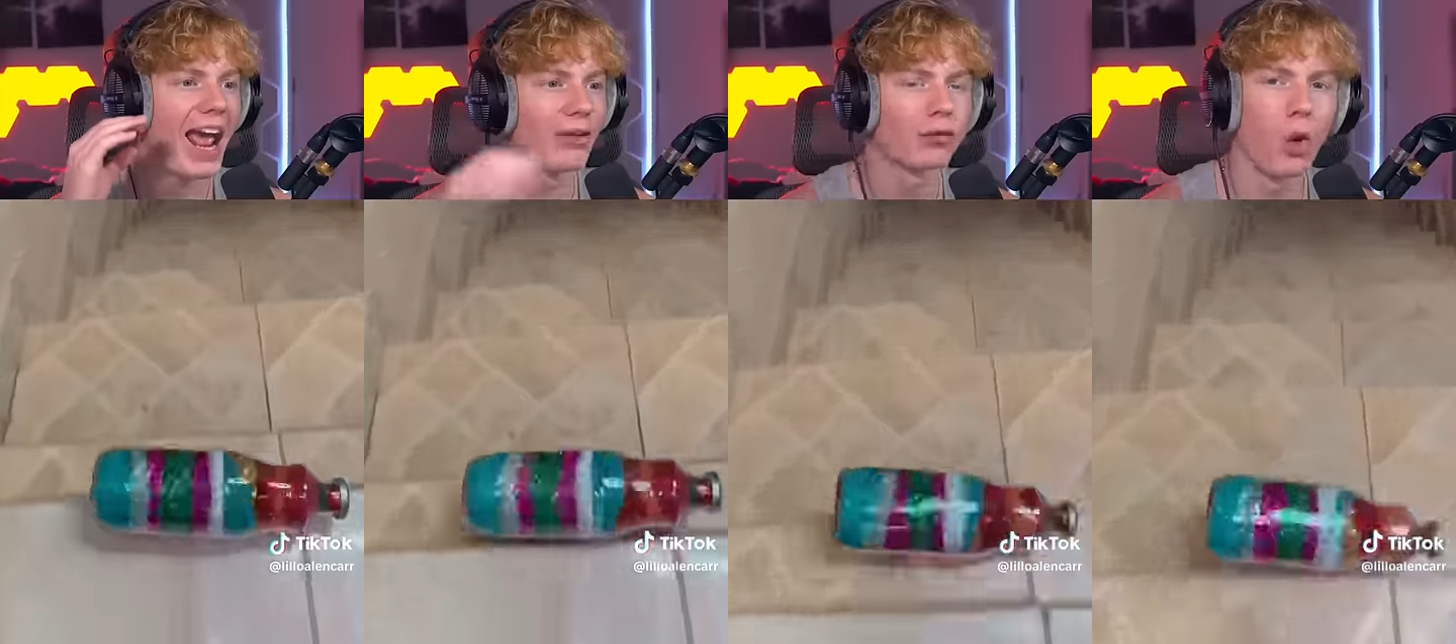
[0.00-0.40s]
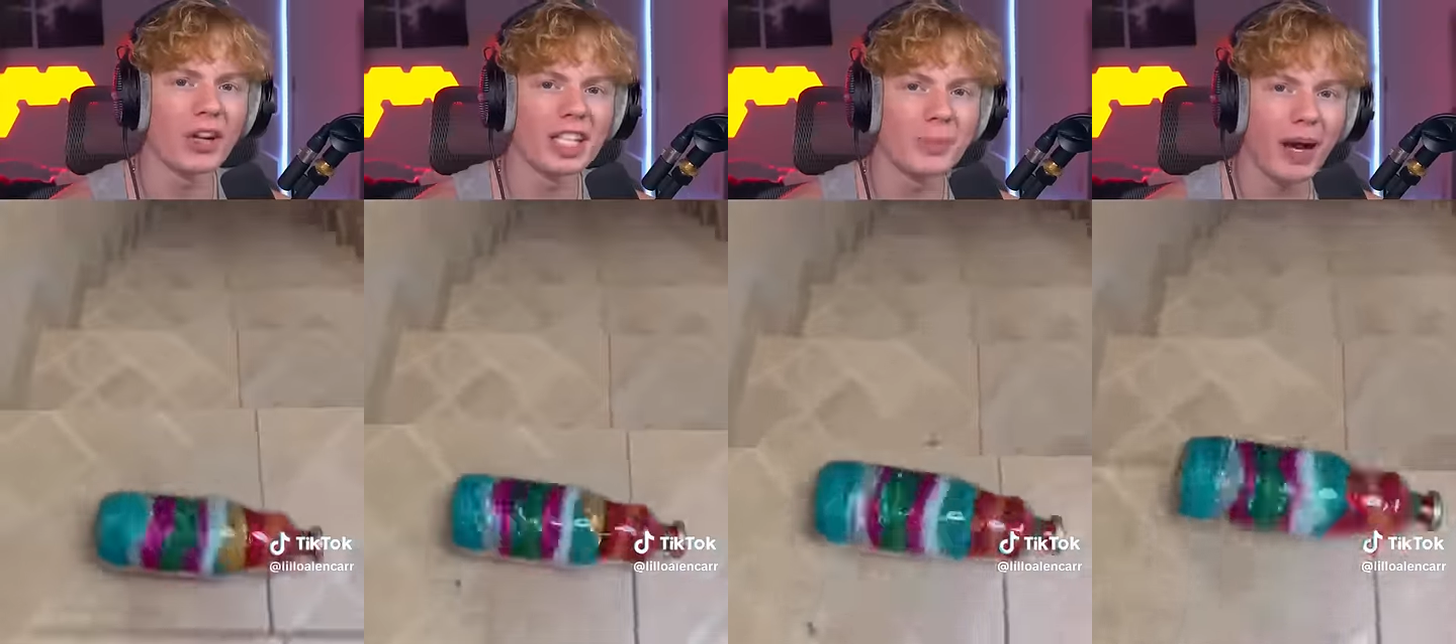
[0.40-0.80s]
If one
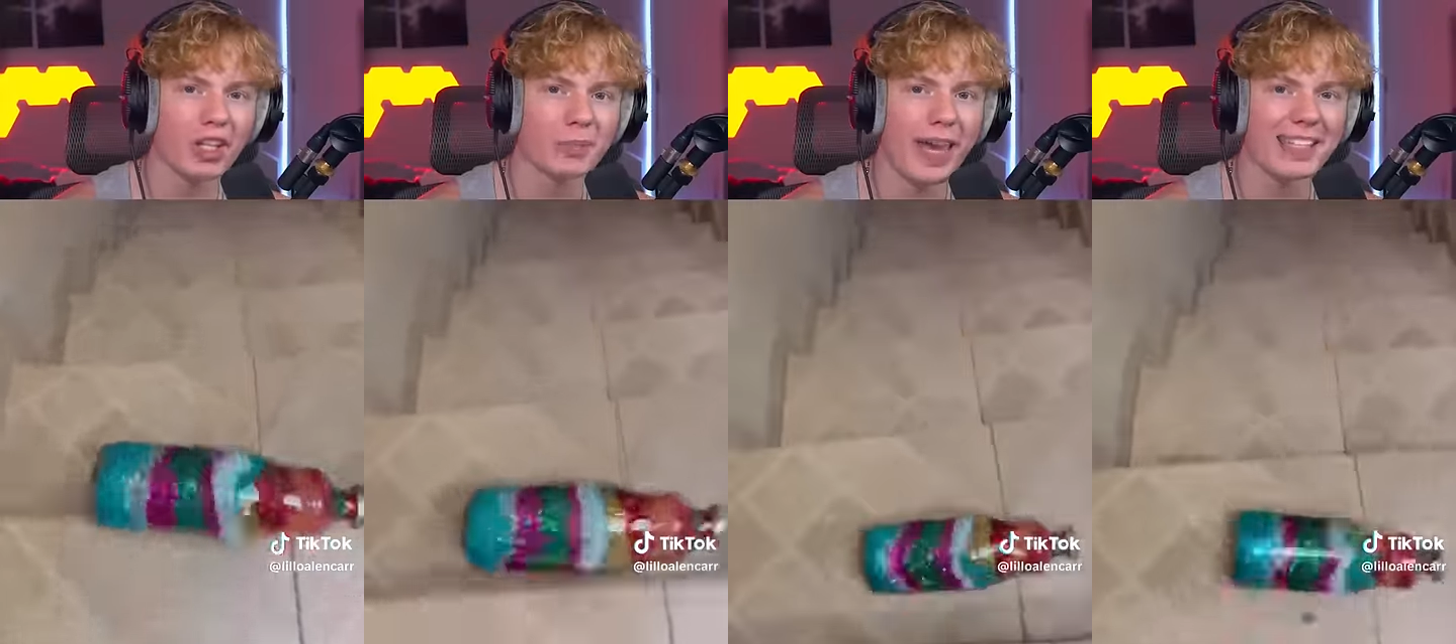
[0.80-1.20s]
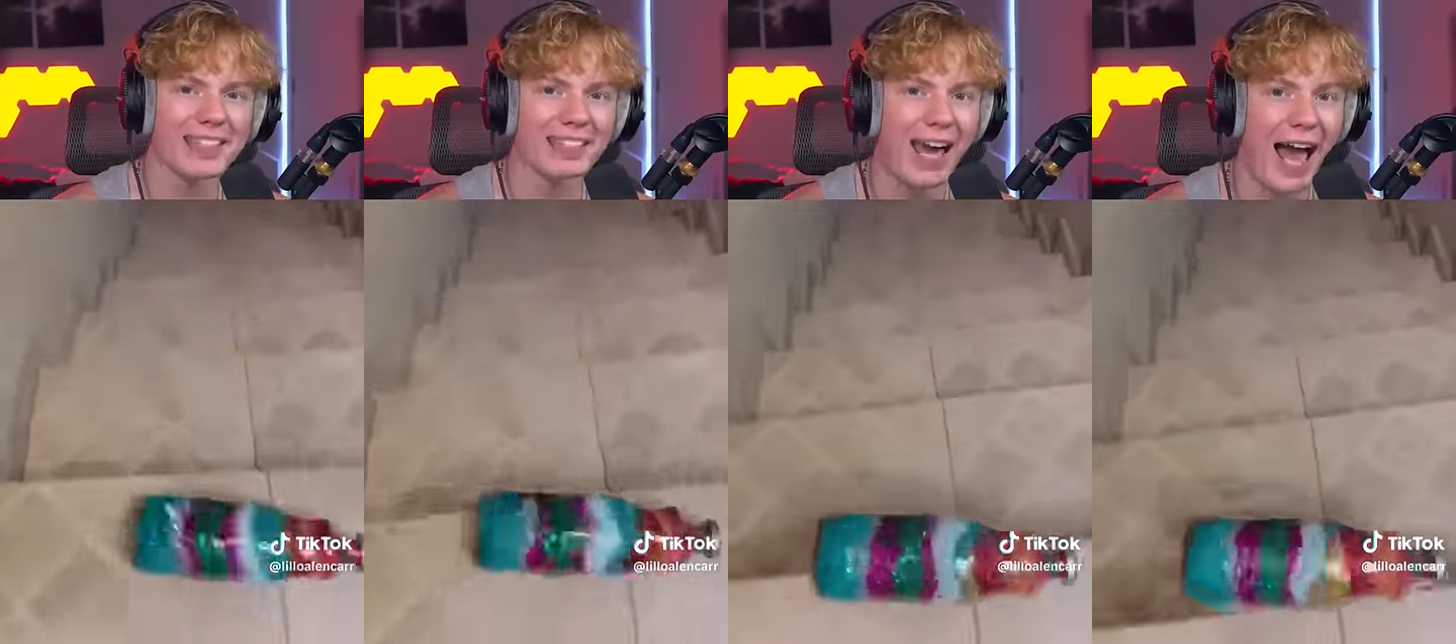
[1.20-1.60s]
of these bottles make it
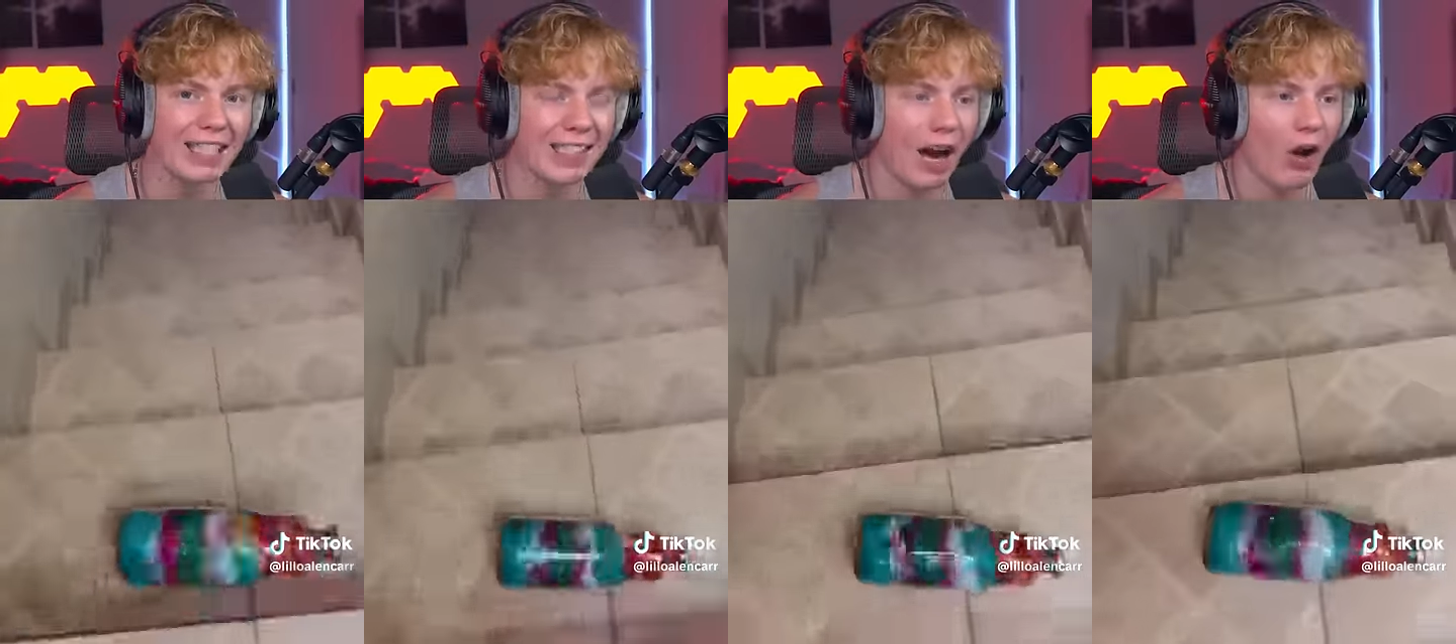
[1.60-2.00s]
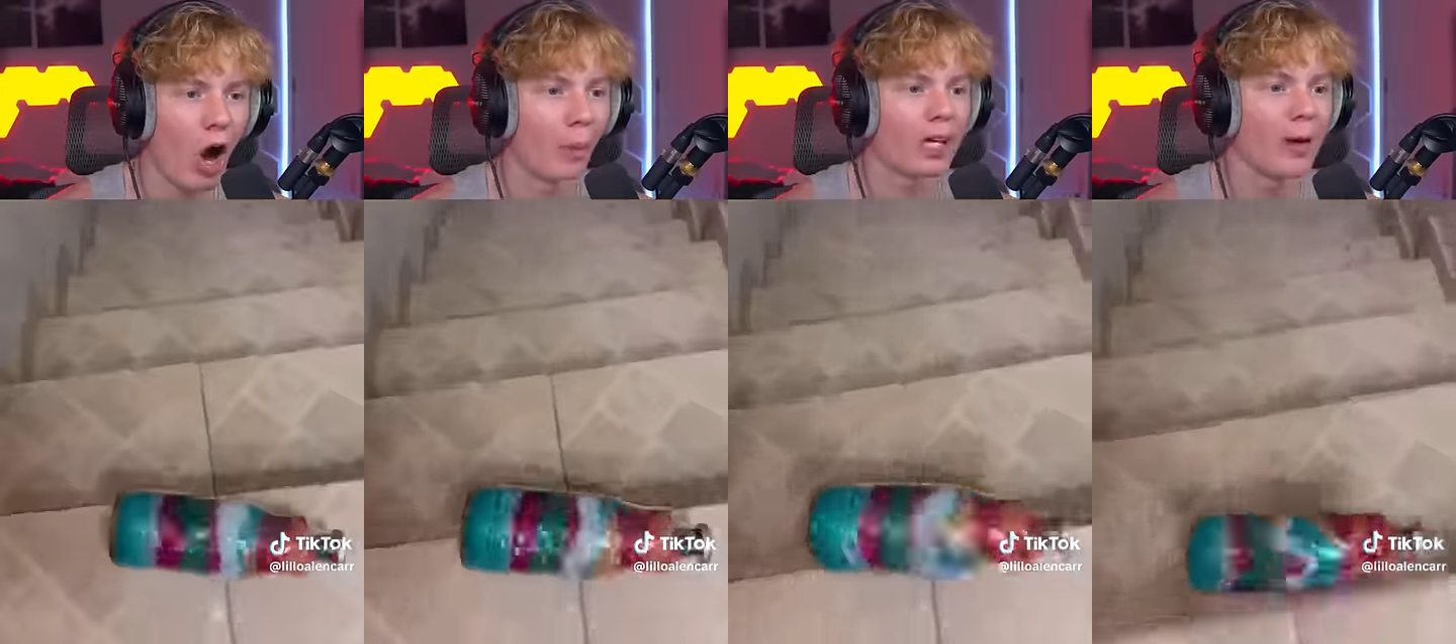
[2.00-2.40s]
to the last stair,
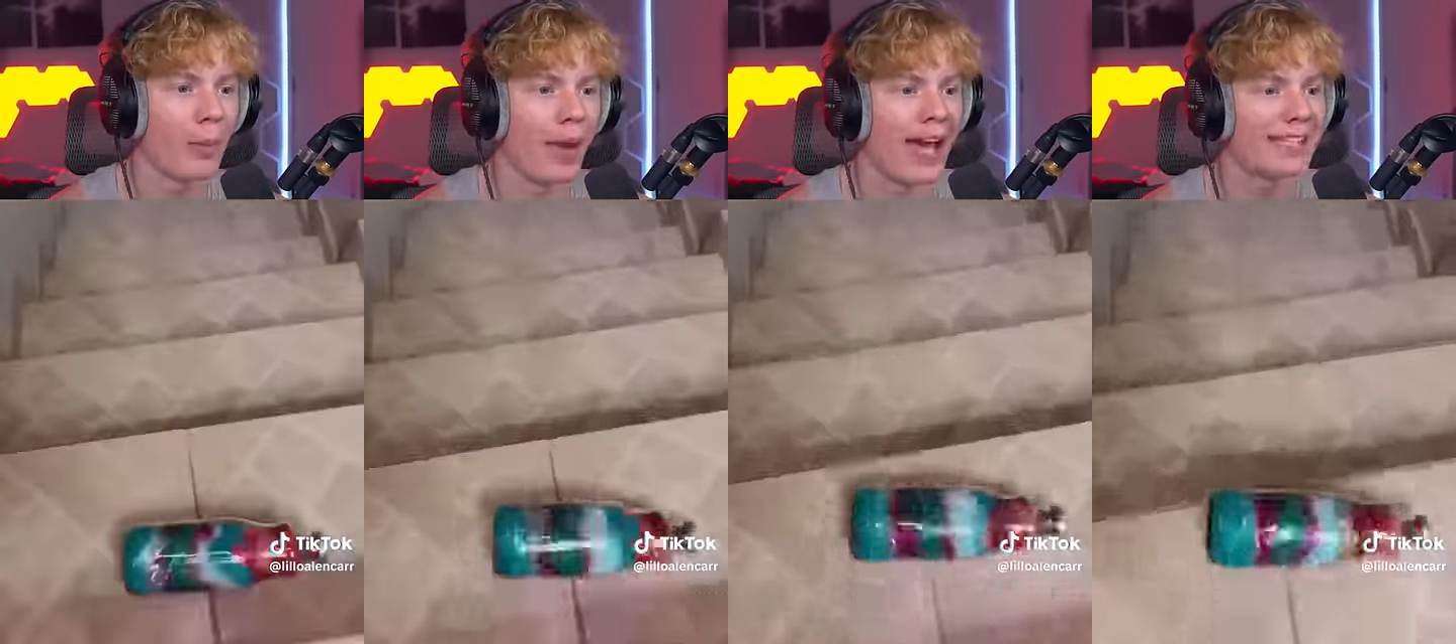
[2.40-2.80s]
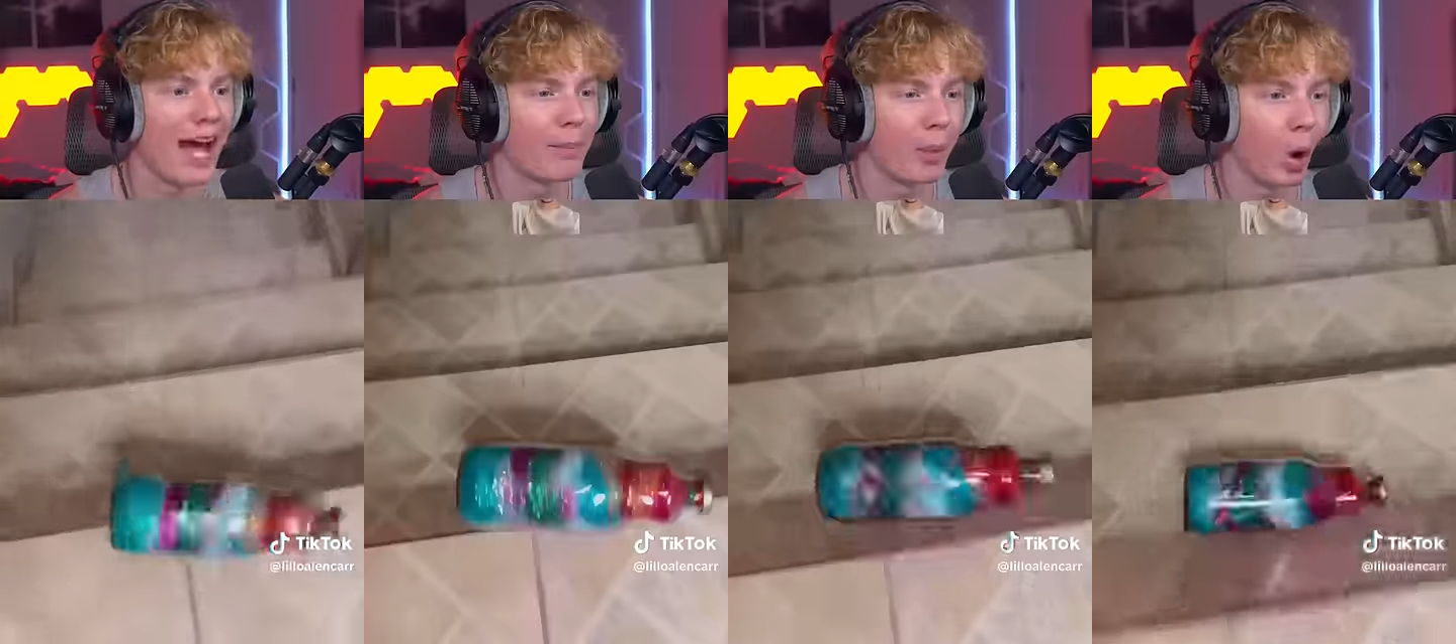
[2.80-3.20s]
I'll pee my pants
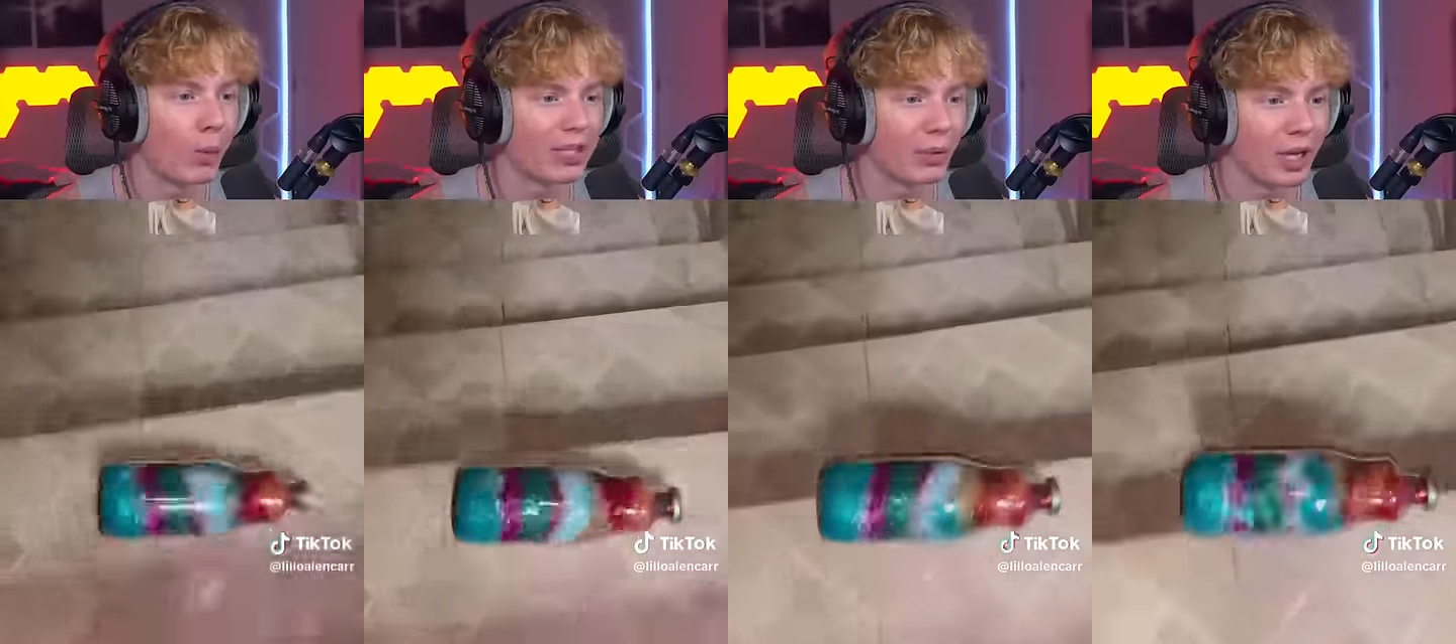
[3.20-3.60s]
on purpose.